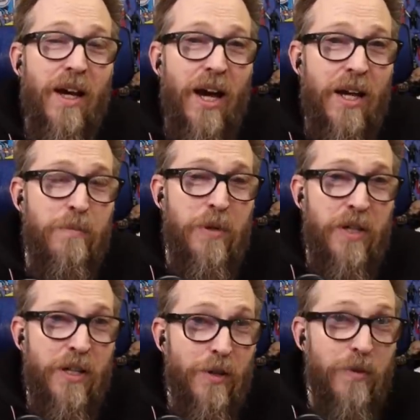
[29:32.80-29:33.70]
I'd have
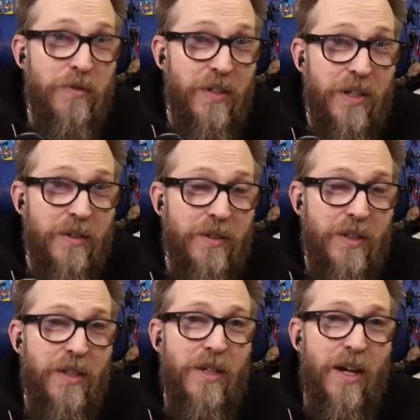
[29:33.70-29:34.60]
put in the reveal.
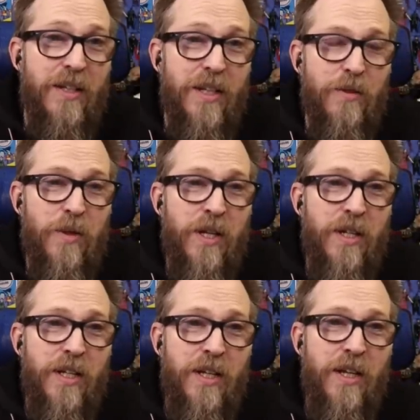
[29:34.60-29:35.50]
I think it would
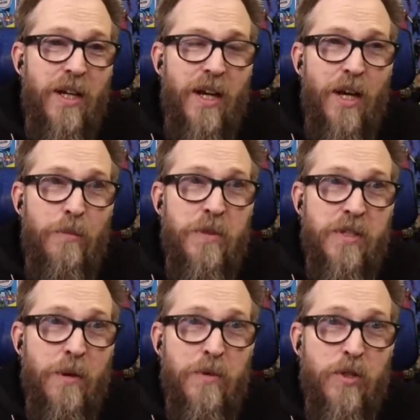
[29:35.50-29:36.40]
have helped
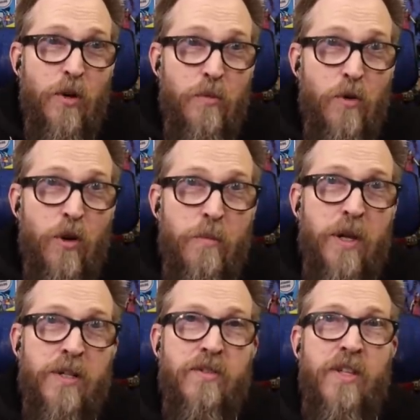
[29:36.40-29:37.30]
this episode more,
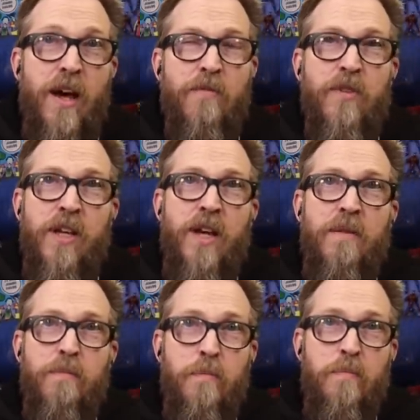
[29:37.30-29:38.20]
but it's
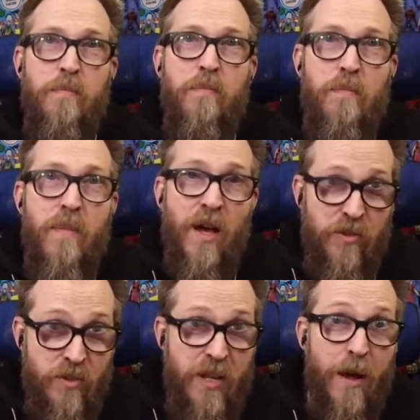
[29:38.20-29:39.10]
definitely a a
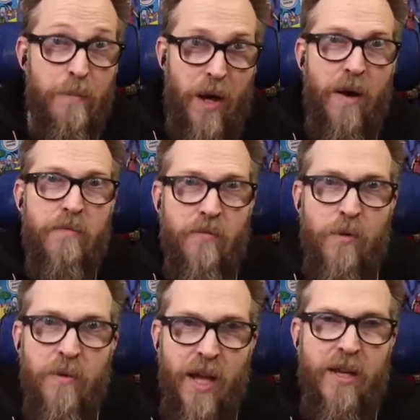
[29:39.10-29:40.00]
step up
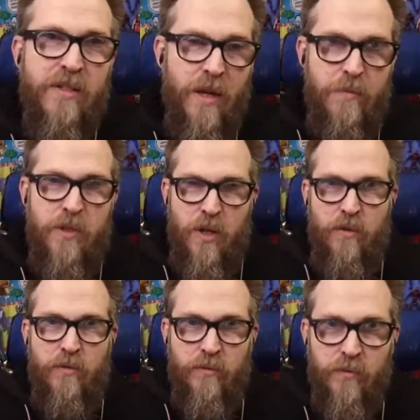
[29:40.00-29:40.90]
from last
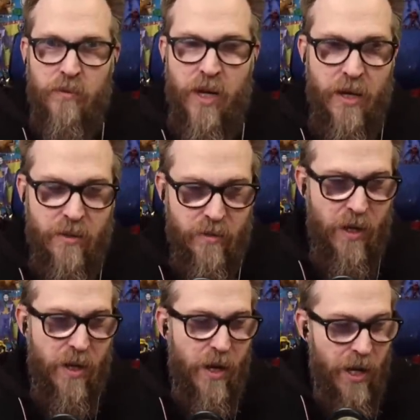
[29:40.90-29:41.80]
episode, right?
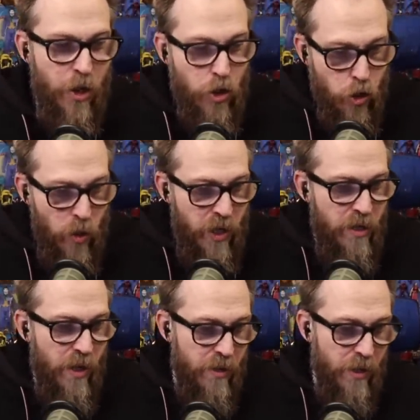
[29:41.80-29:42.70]
Uh, I enjoyed
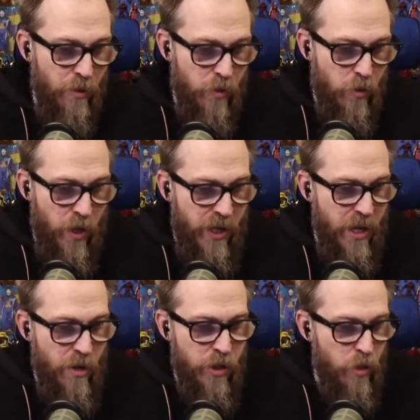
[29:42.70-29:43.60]
it. I thought there was great
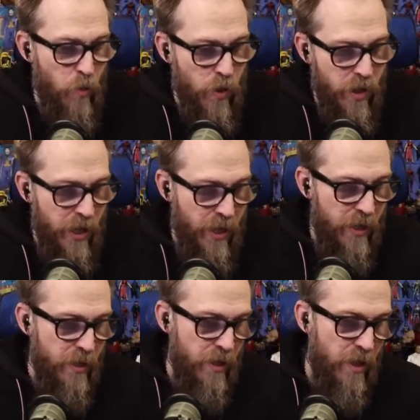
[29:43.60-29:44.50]
character work in
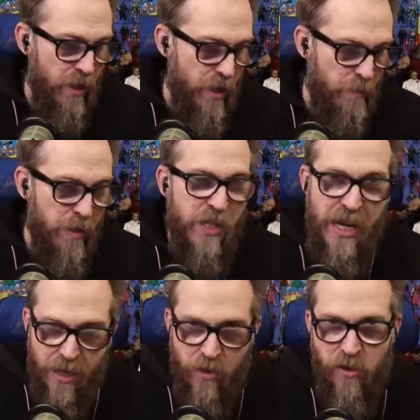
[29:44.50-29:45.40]
it, uh,
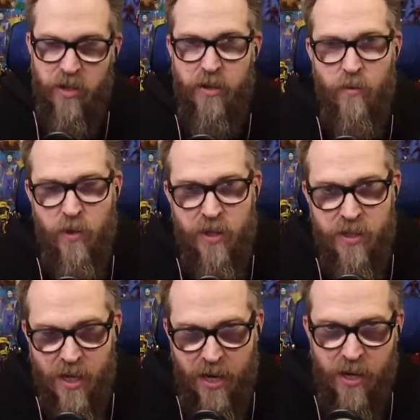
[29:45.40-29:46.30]
particularly with
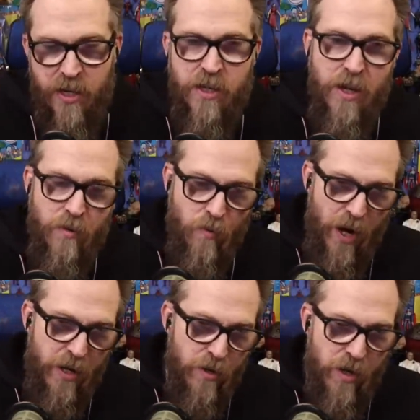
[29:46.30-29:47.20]
Data,
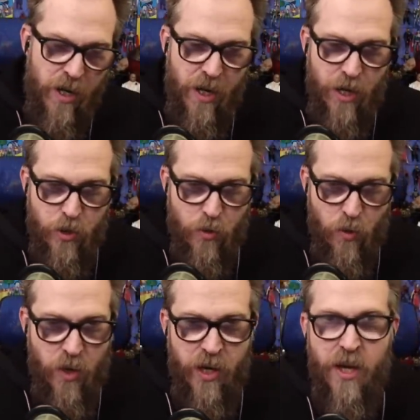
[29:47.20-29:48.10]
Riker, and
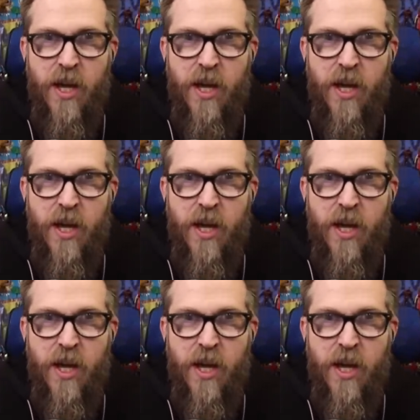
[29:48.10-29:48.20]
Troi.